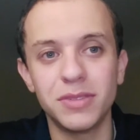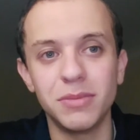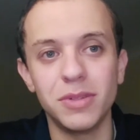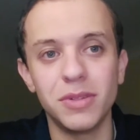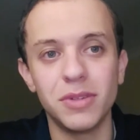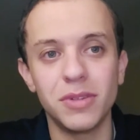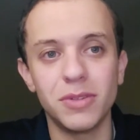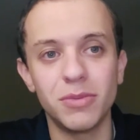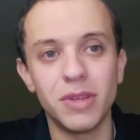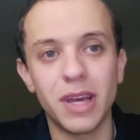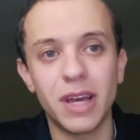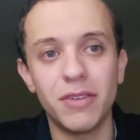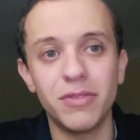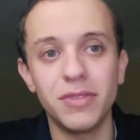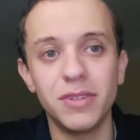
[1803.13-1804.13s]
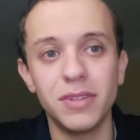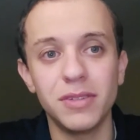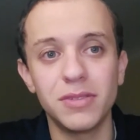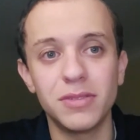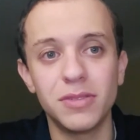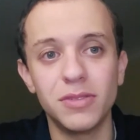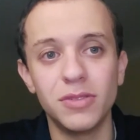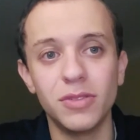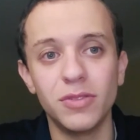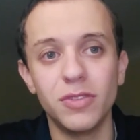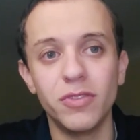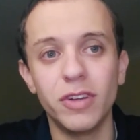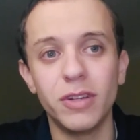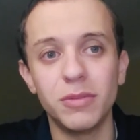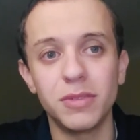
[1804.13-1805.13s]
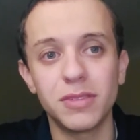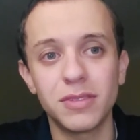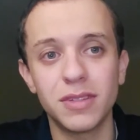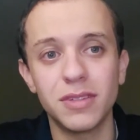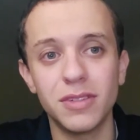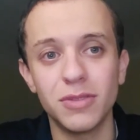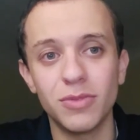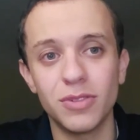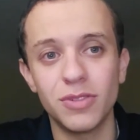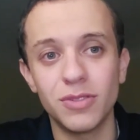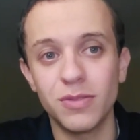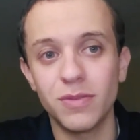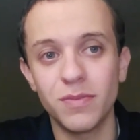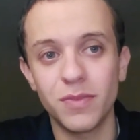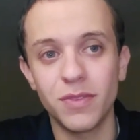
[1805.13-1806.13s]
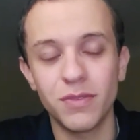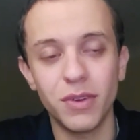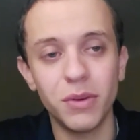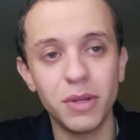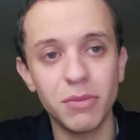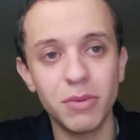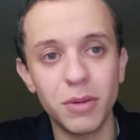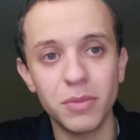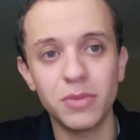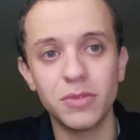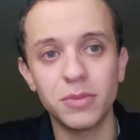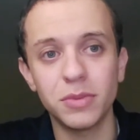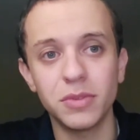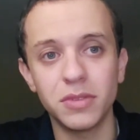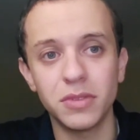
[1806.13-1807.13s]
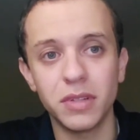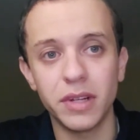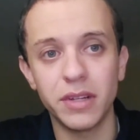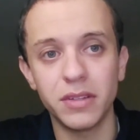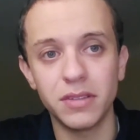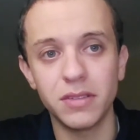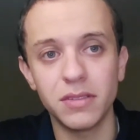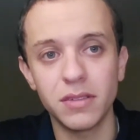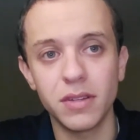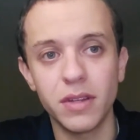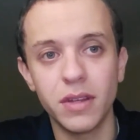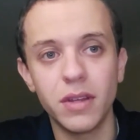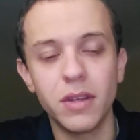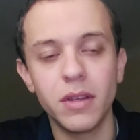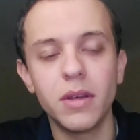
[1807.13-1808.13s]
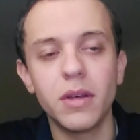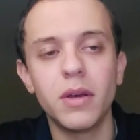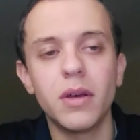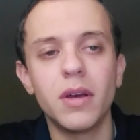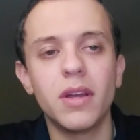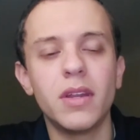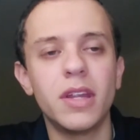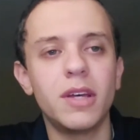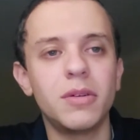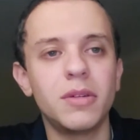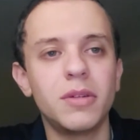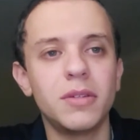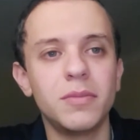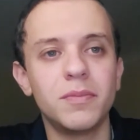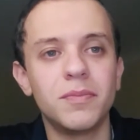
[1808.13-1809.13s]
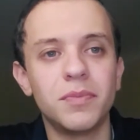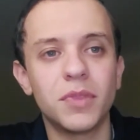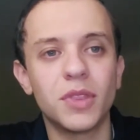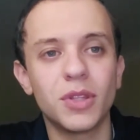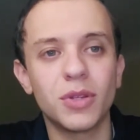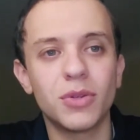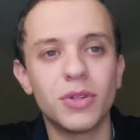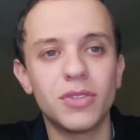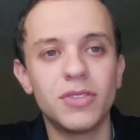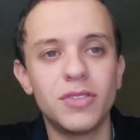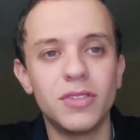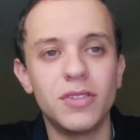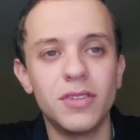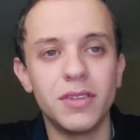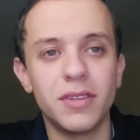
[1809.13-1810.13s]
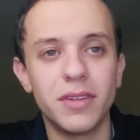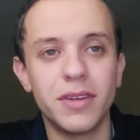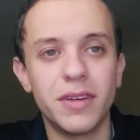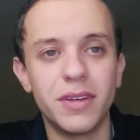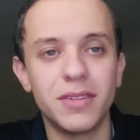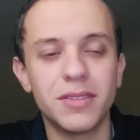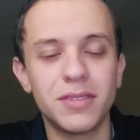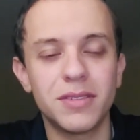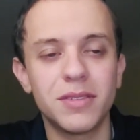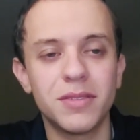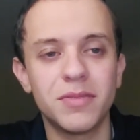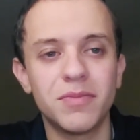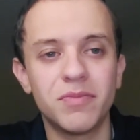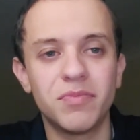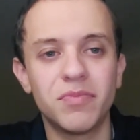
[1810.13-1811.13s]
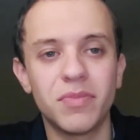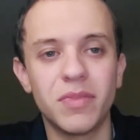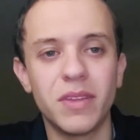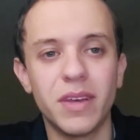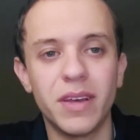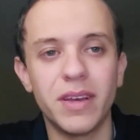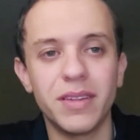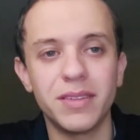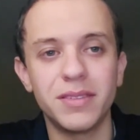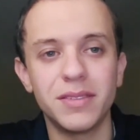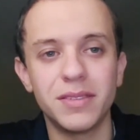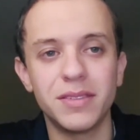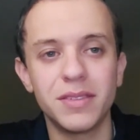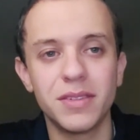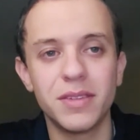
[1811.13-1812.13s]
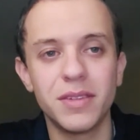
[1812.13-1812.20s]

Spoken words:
because we have the Institute of Development Studies, which is very reputable, and now I'm questioning that, and